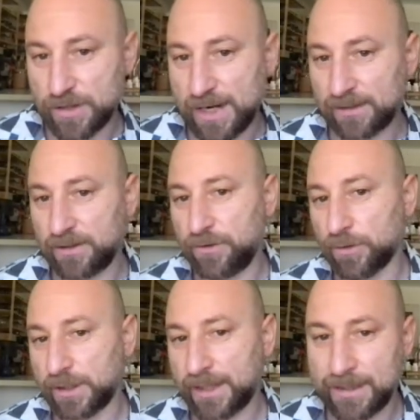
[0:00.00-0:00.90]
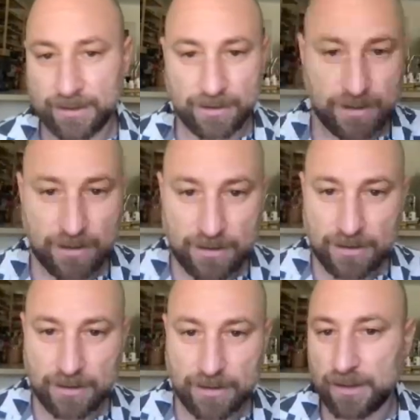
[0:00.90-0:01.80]
not easily distracted, or
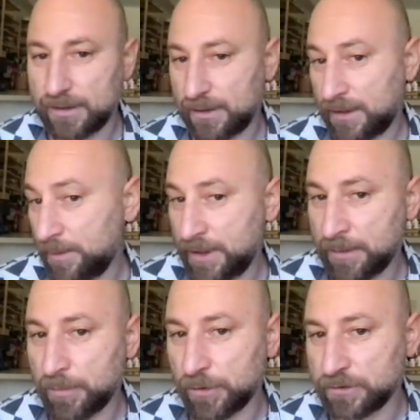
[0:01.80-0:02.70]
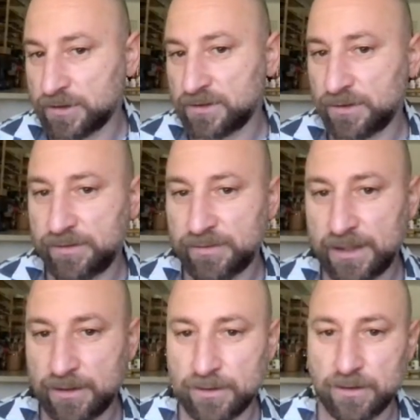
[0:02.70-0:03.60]
can inhibit
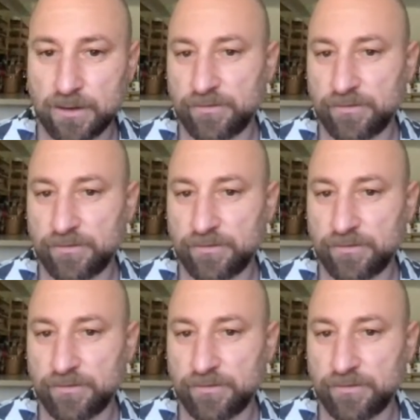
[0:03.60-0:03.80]
impulses.